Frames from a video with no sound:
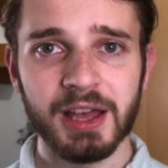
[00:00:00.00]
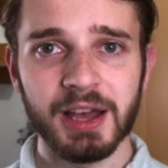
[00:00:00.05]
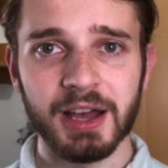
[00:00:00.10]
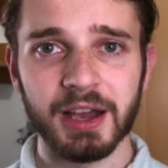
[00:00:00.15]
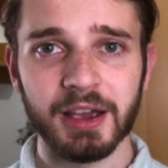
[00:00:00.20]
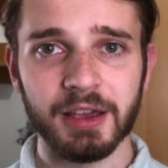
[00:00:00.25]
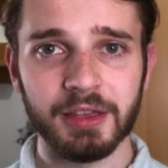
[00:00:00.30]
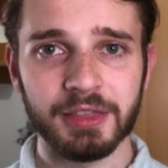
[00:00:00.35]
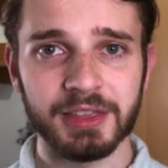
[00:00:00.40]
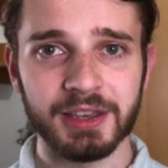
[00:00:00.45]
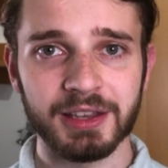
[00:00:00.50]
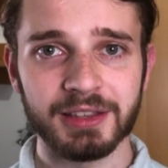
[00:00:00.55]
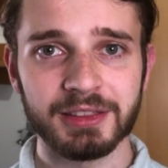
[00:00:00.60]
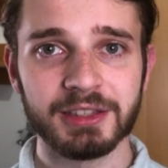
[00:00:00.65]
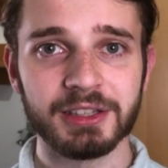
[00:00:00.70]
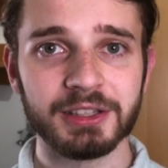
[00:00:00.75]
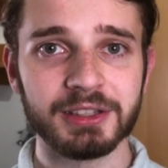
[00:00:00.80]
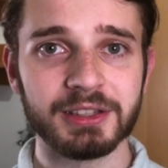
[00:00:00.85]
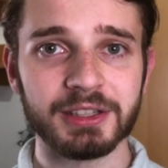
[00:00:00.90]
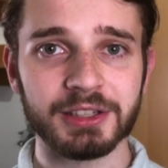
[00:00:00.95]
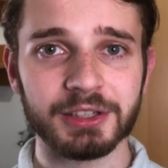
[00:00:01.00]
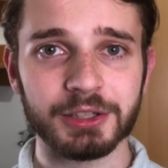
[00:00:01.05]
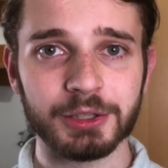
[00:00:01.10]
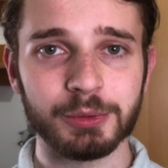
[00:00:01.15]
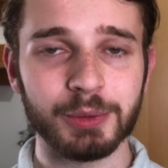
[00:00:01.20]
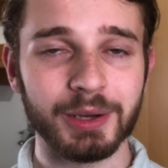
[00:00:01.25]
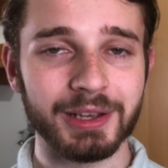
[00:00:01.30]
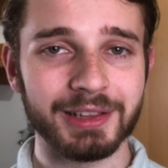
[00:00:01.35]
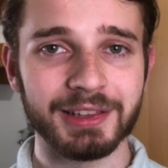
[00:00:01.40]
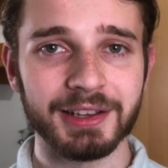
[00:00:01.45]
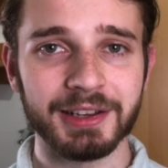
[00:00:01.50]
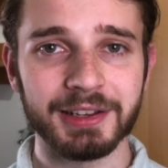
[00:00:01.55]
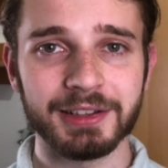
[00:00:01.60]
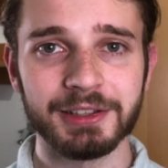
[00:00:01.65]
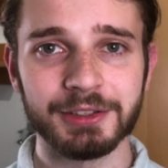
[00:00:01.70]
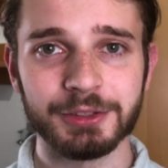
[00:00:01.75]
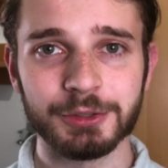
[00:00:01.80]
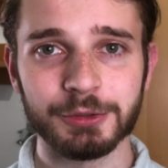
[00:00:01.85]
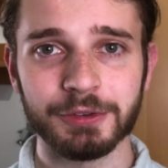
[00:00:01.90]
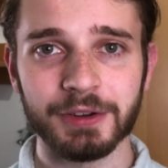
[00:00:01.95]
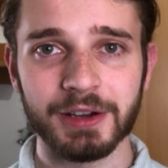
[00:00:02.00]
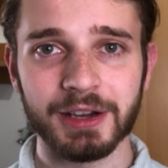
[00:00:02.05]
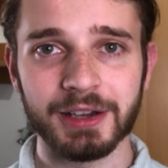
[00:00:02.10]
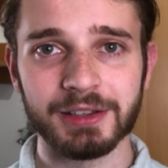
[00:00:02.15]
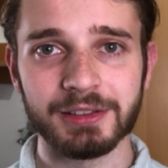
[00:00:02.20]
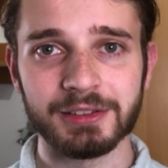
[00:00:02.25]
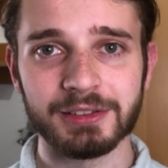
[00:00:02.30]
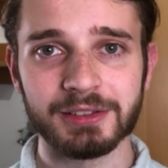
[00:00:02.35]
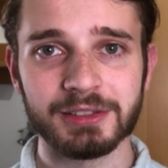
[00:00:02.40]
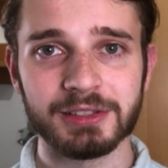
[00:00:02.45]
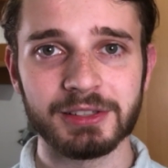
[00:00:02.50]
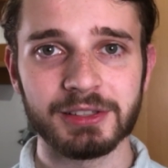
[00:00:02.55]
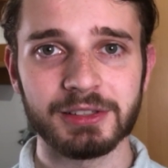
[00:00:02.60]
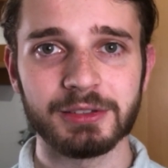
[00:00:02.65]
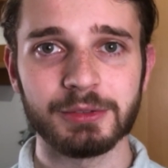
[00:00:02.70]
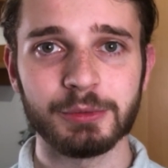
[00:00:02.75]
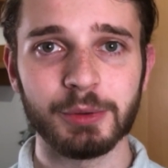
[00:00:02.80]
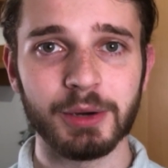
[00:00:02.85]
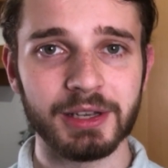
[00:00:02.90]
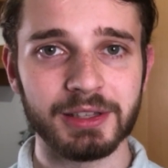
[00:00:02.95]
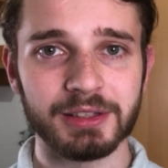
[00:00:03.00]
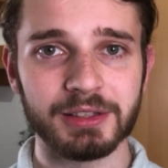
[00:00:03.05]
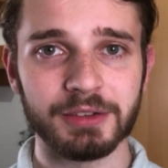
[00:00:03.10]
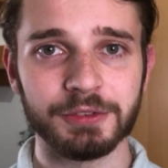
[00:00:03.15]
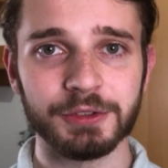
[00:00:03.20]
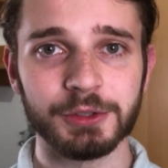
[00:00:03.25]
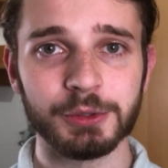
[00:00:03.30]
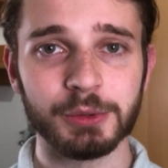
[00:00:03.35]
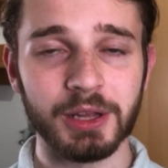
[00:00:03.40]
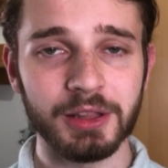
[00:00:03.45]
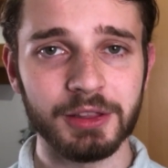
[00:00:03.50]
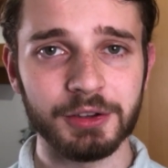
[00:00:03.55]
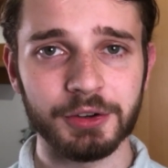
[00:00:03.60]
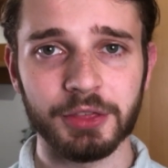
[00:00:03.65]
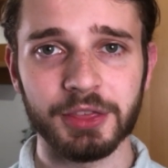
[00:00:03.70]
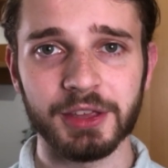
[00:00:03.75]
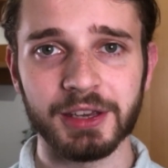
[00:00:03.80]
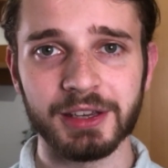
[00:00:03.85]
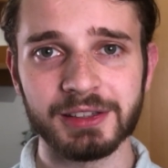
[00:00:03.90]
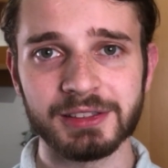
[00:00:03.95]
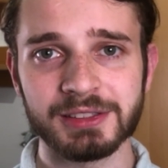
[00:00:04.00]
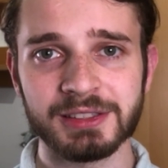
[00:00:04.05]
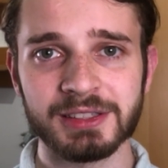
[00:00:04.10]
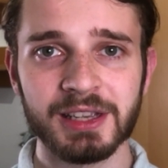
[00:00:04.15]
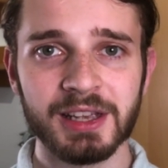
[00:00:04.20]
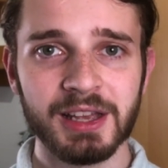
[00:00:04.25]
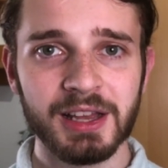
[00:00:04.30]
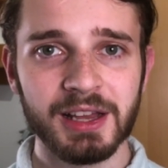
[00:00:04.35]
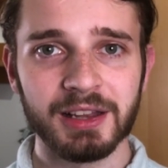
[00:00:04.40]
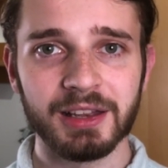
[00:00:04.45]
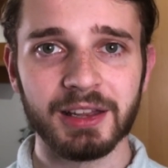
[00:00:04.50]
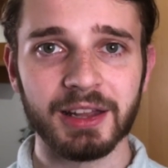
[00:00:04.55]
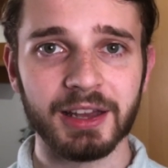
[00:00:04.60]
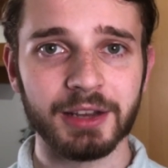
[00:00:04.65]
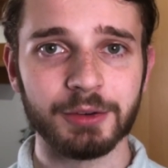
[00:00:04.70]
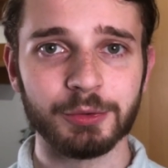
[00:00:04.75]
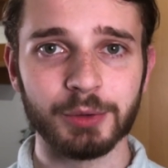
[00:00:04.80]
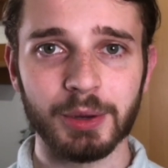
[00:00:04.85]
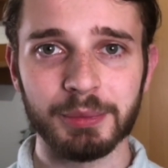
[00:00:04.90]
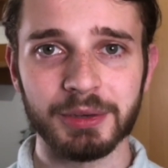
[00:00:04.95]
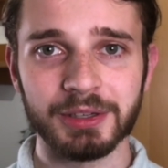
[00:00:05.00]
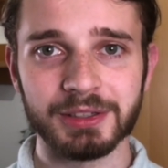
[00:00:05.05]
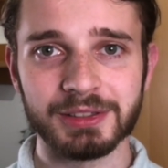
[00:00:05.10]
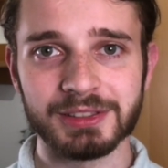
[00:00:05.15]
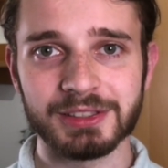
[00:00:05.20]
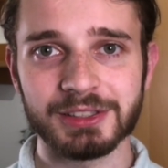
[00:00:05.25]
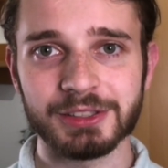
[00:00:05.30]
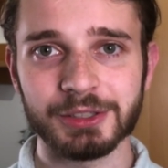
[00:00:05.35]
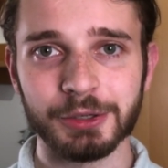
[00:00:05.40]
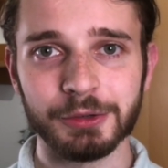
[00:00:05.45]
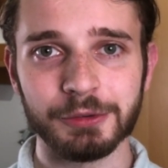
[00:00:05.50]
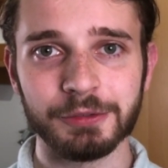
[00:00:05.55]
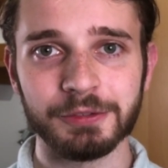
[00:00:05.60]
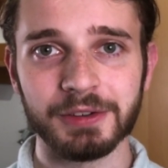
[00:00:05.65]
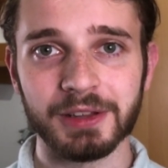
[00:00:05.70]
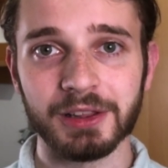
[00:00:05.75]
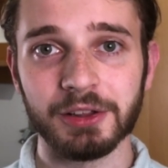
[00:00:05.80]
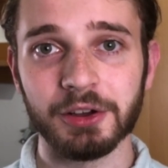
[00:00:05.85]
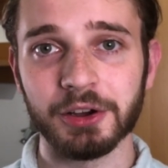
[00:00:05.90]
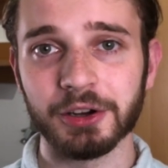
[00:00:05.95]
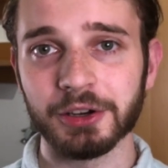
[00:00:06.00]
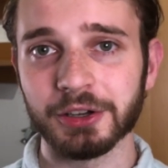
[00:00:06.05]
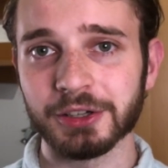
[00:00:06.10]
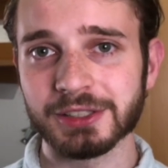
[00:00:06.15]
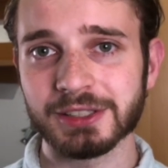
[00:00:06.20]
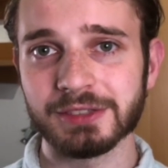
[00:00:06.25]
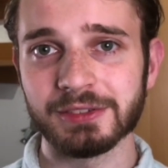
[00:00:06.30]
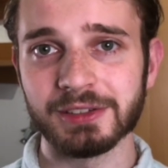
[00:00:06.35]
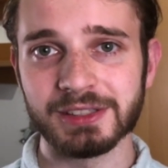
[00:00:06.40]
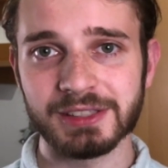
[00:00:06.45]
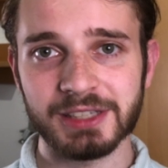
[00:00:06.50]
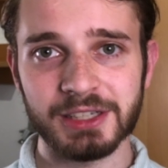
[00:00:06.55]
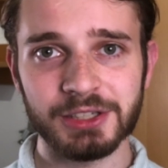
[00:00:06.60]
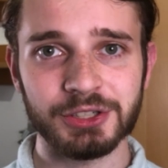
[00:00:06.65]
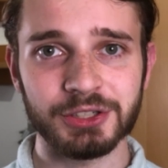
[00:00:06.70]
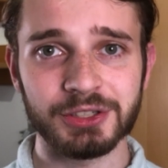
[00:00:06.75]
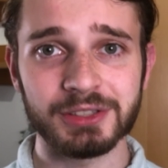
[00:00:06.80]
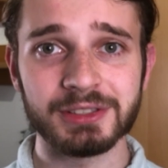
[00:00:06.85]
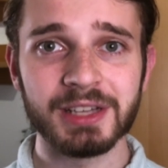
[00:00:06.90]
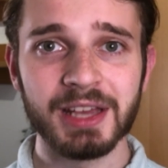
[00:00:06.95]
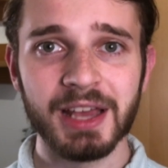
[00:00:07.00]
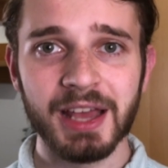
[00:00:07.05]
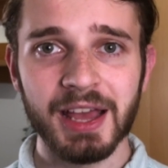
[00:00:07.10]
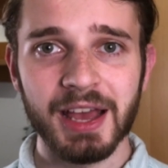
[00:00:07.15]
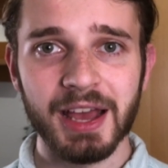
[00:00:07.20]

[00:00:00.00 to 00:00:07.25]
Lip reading: I think that they're quite likely to find quite a few other things, like remnants of a long-lost civilization,